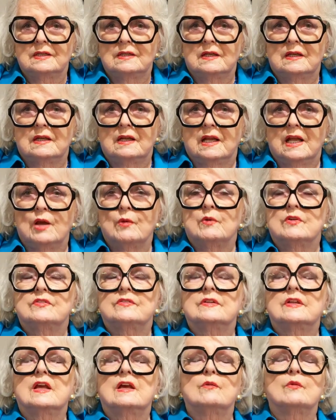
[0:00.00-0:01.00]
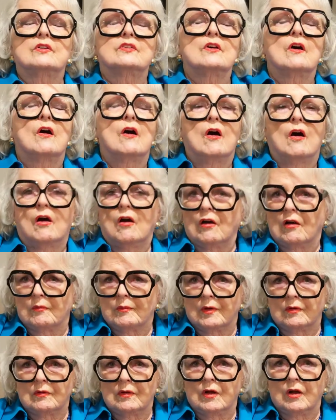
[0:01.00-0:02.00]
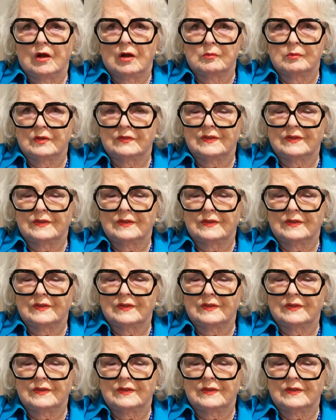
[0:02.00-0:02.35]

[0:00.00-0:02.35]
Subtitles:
Good. It was a horrible, horrible thing.